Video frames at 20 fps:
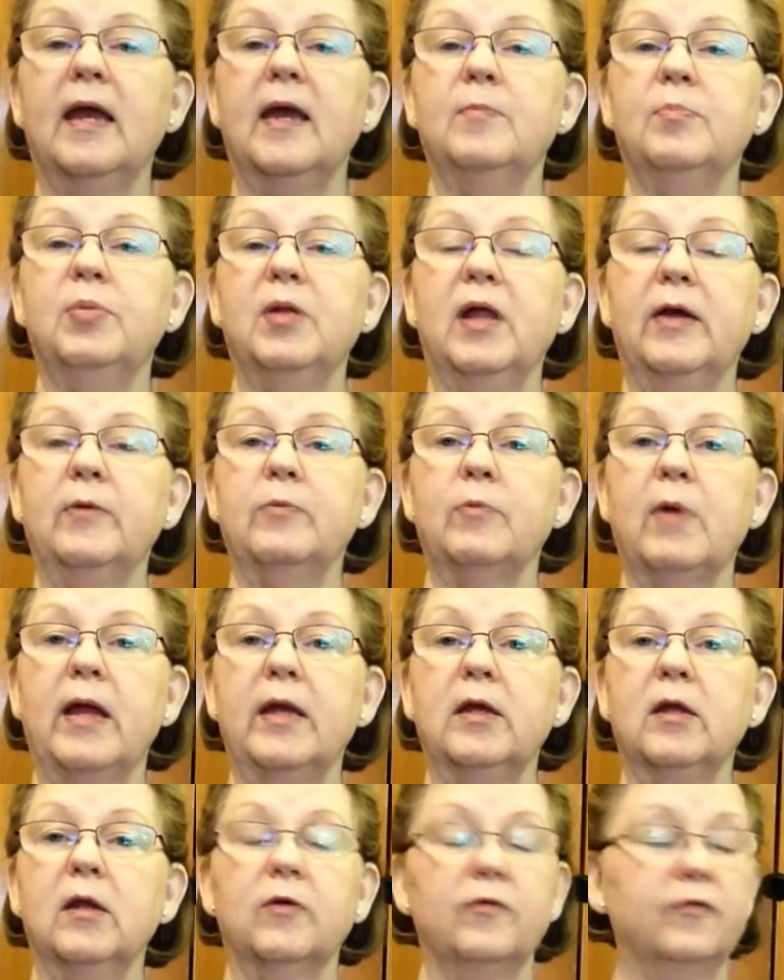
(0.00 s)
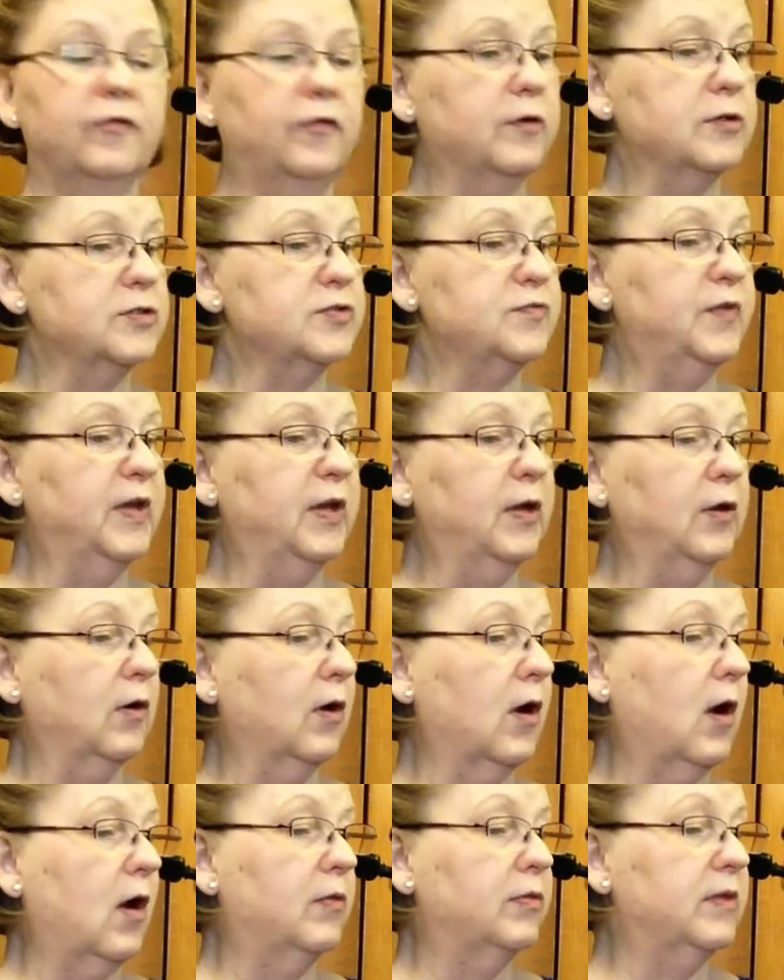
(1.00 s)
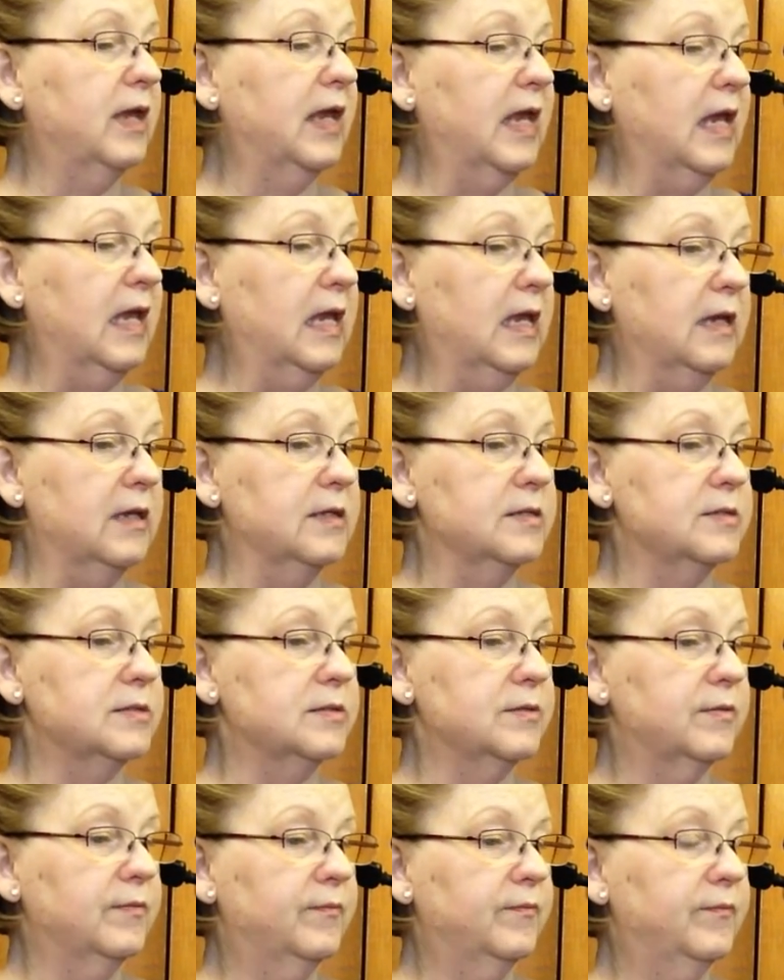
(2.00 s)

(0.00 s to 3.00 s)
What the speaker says: and play regular first finger on the E's.